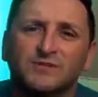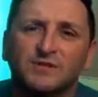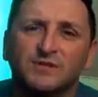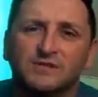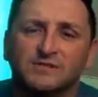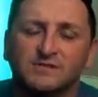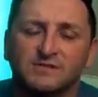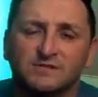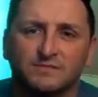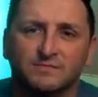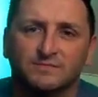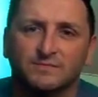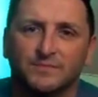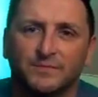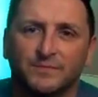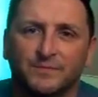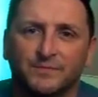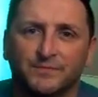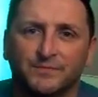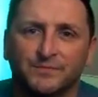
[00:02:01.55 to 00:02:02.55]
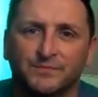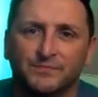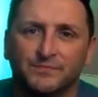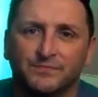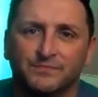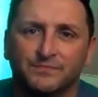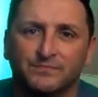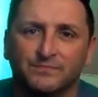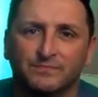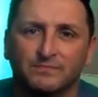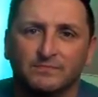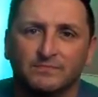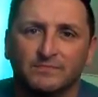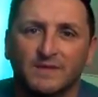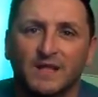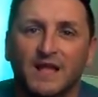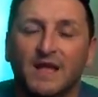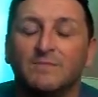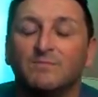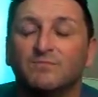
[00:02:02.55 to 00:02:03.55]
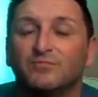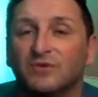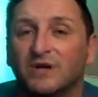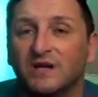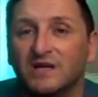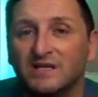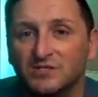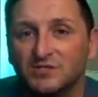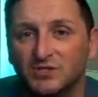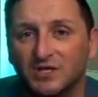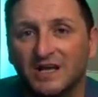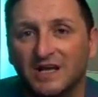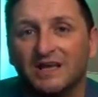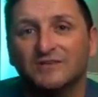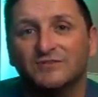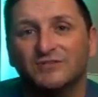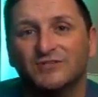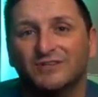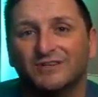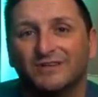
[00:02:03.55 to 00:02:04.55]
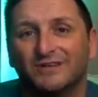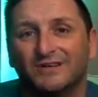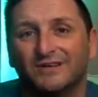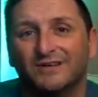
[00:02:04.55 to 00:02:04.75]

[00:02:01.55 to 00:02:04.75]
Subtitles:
others. Embrace change